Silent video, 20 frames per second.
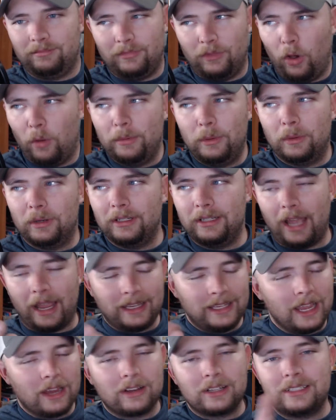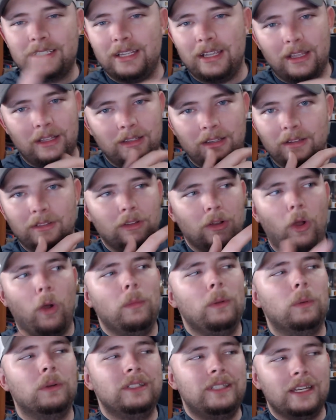Obi-Wan, I guarantee,
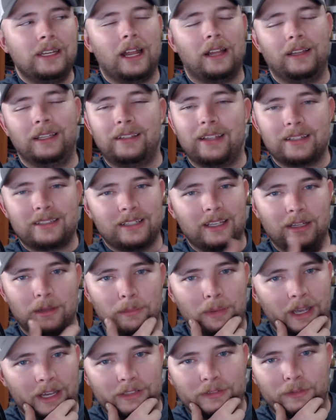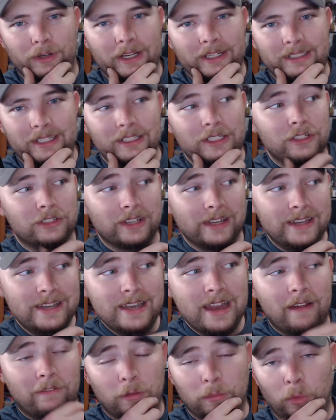Obi-Wan did not let that set in a box for 18 years and
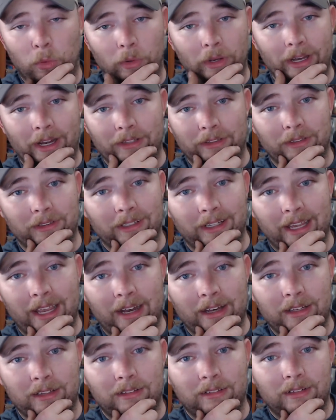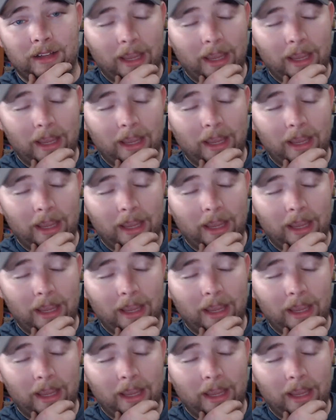never pulled it out to look at it.